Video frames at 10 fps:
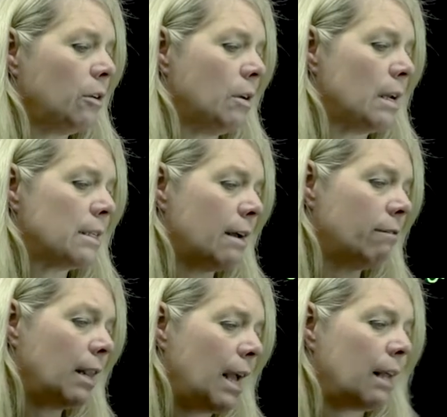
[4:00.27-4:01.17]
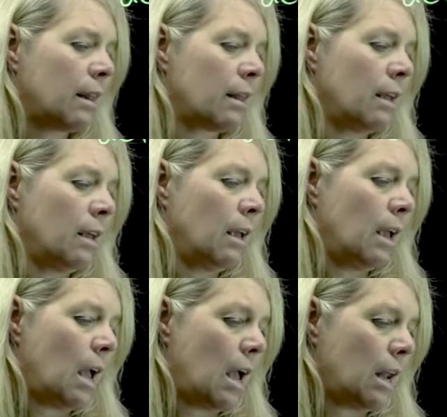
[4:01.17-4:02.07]
unit of length,
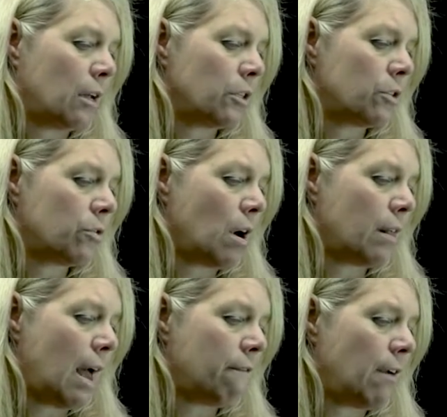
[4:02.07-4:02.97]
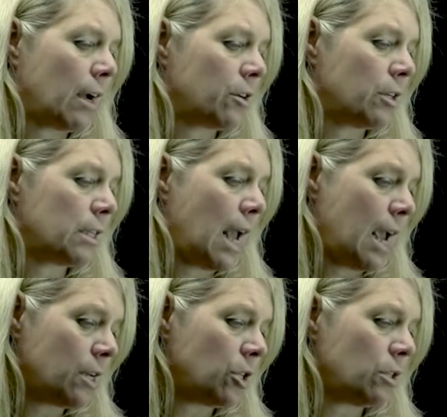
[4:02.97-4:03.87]
and I'll just draw that vector
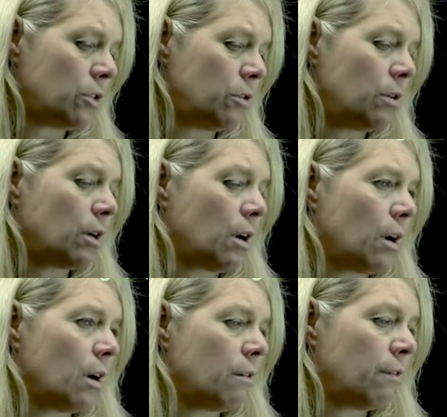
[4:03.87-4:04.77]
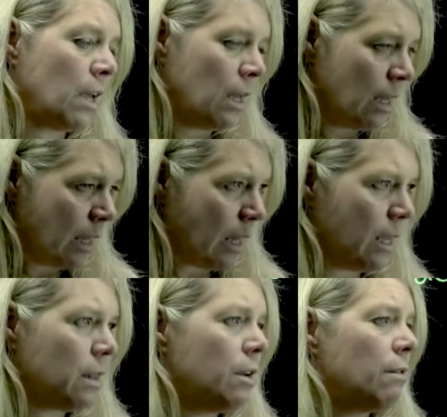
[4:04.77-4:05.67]
tangent to the curve
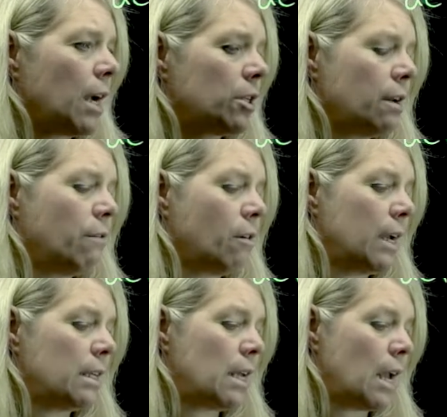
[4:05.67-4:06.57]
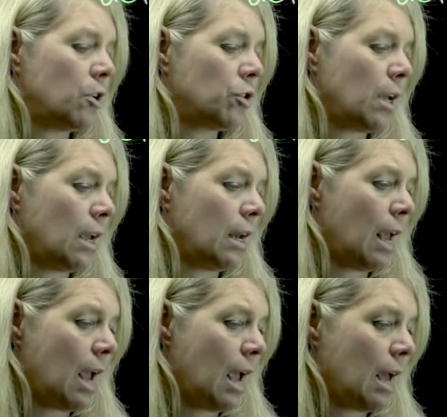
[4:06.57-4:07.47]
in the direction of orientation
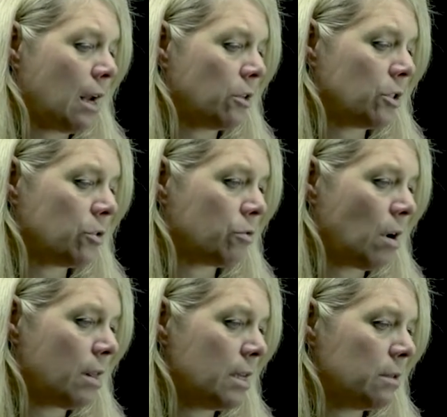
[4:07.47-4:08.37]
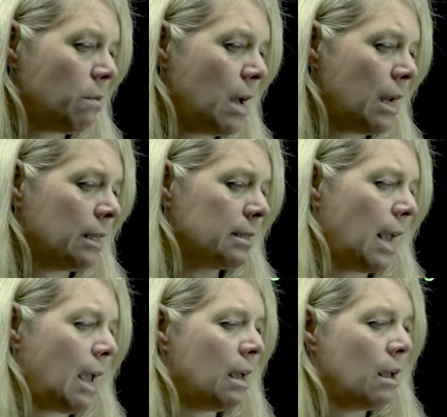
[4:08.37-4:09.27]
and I'll just draw this one and
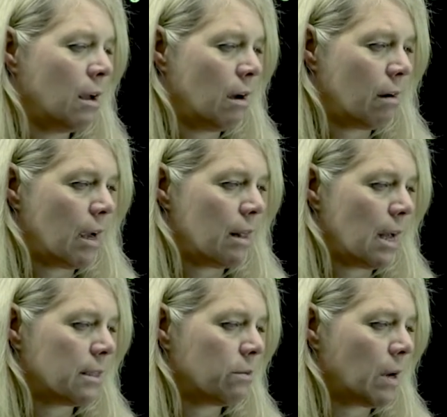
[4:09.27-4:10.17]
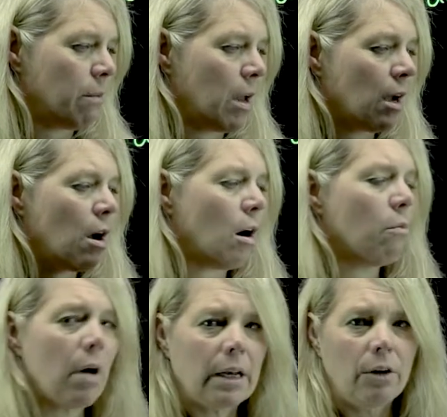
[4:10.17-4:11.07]
say, all right, that's what I'm gonna call
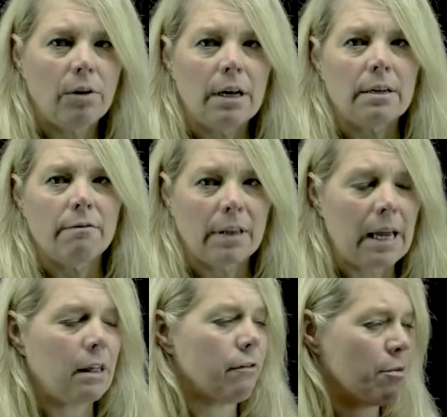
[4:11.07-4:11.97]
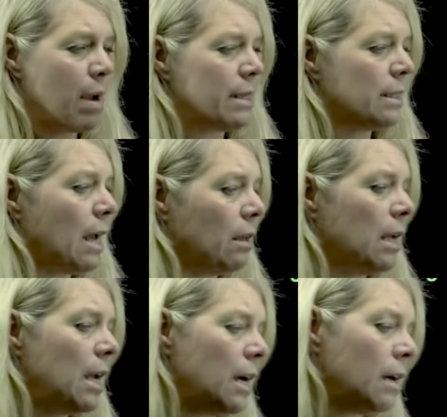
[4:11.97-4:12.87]
one unit of length for my scale
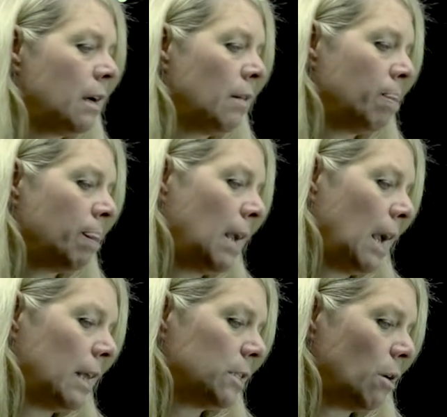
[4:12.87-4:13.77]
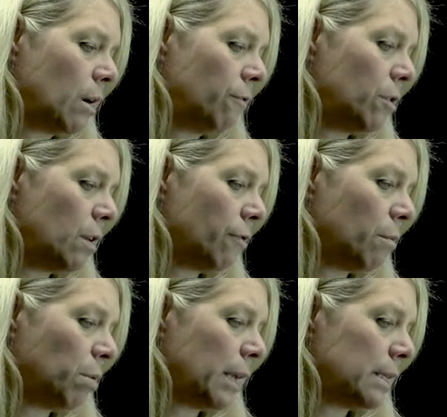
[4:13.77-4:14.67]
here. And so at a few
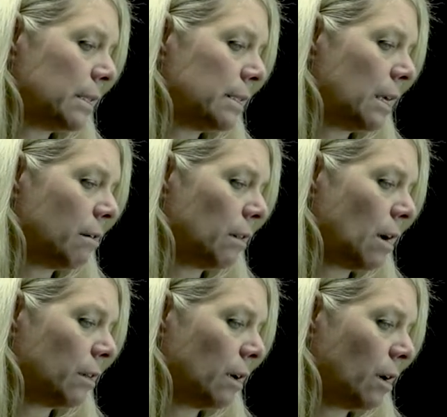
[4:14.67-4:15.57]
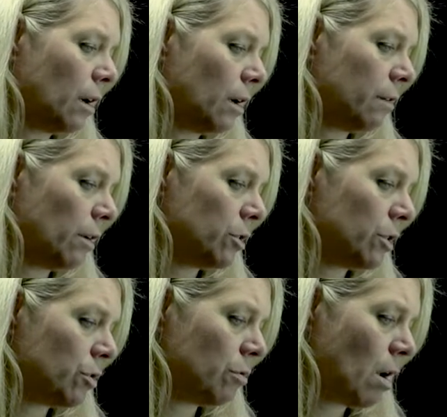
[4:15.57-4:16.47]
different places here along the curve, I'll
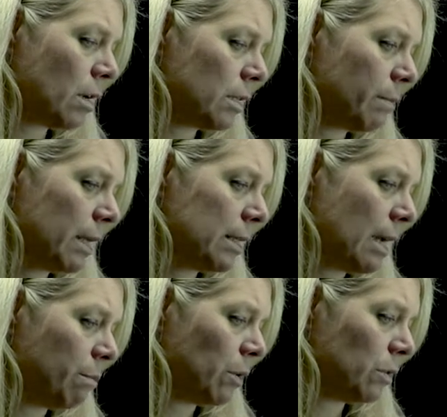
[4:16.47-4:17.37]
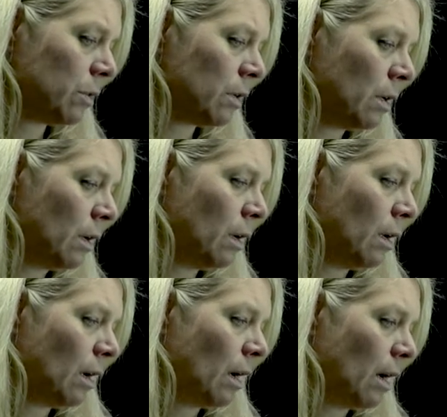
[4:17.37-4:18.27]
just draw some examples
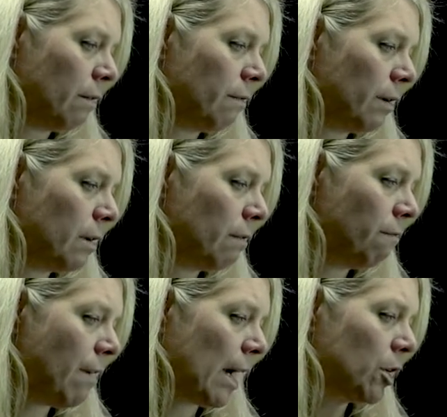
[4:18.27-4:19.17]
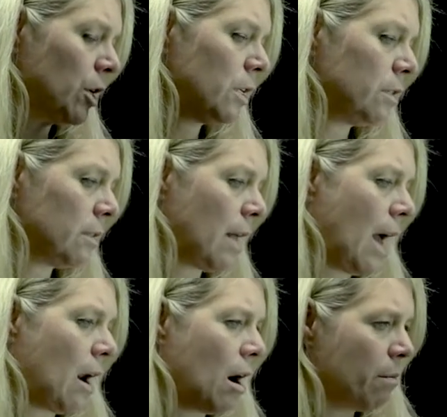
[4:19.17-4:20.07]
of vectors
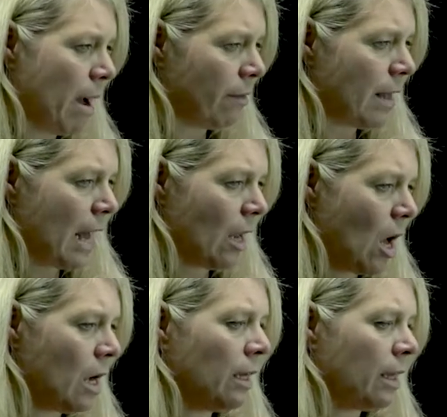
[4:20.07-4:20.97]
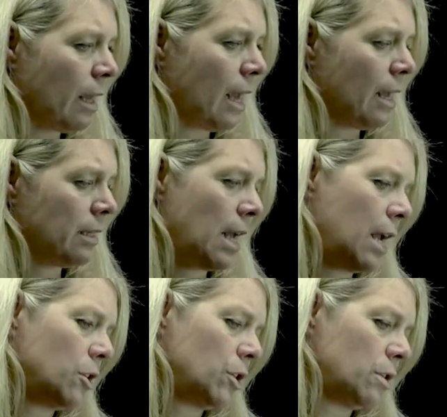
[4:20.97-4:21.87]
that are about that long and
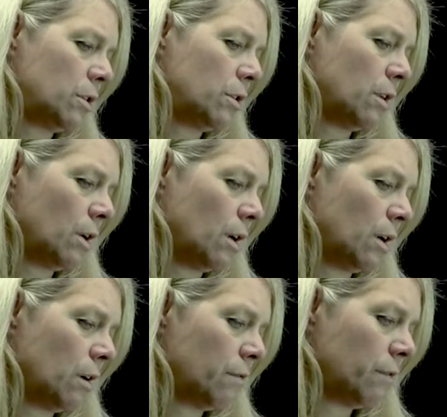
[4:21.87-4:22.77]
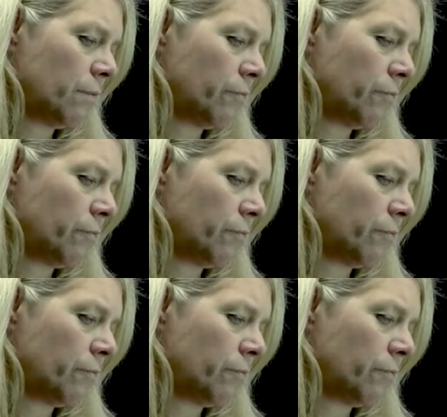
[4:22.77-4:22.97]
tangent to the curve.